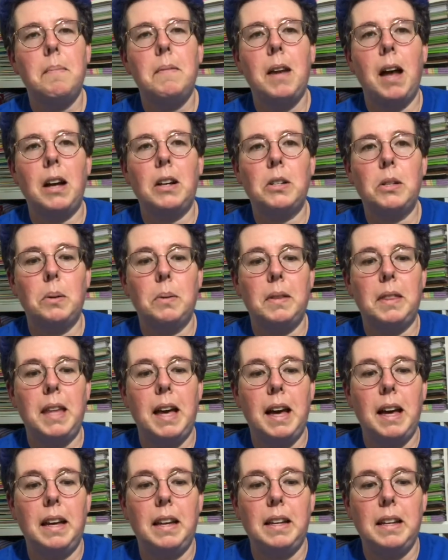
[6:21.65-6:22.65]
Not sure what
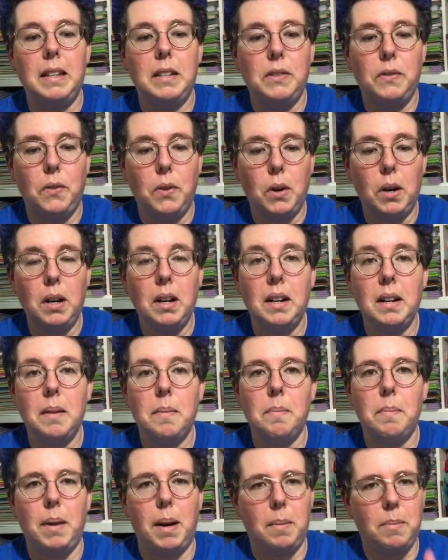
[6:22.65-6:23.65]
that is for,
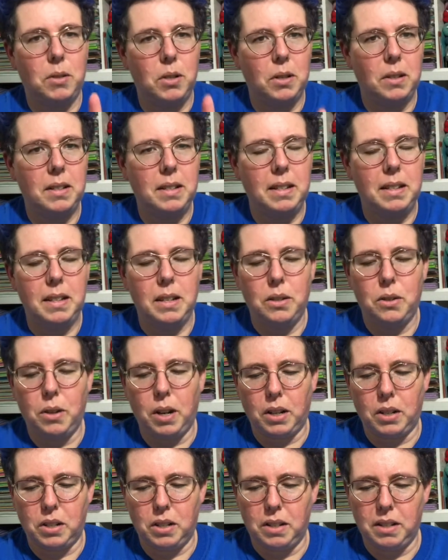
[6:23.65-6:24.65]
but I'm sure it's in the
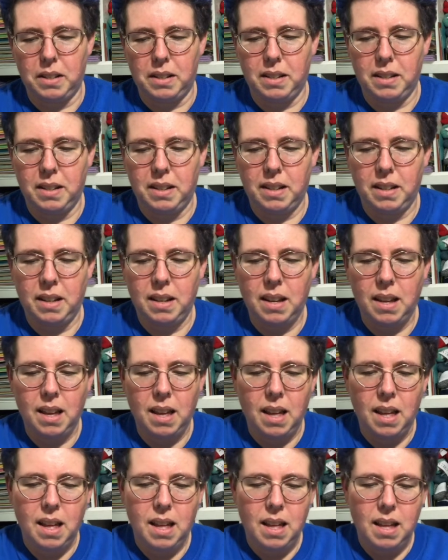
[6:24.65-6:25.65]
instructions.
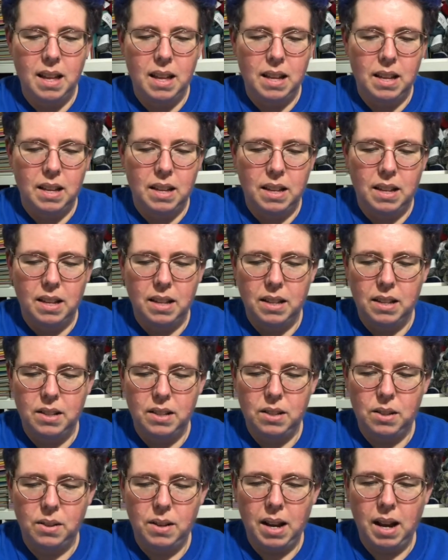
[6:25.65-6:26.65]

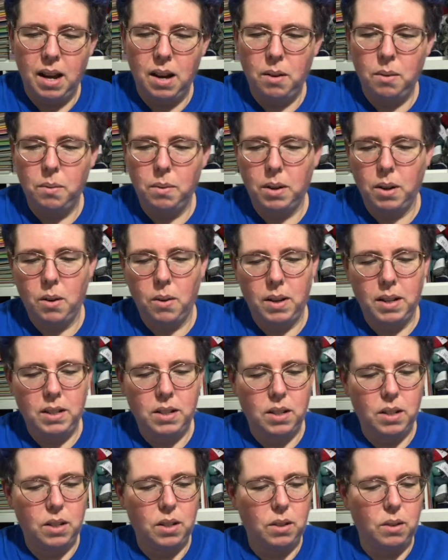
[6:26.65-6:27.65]
So now we're going
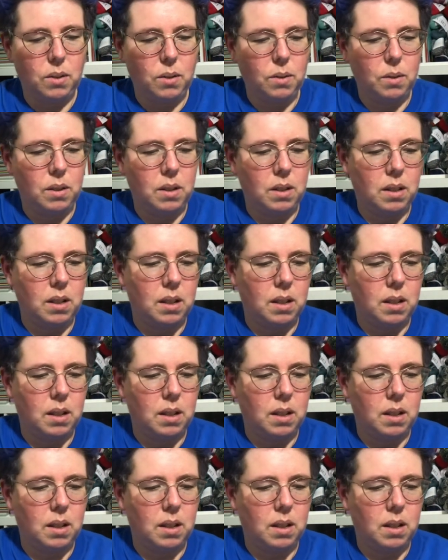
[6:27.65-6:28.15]
to do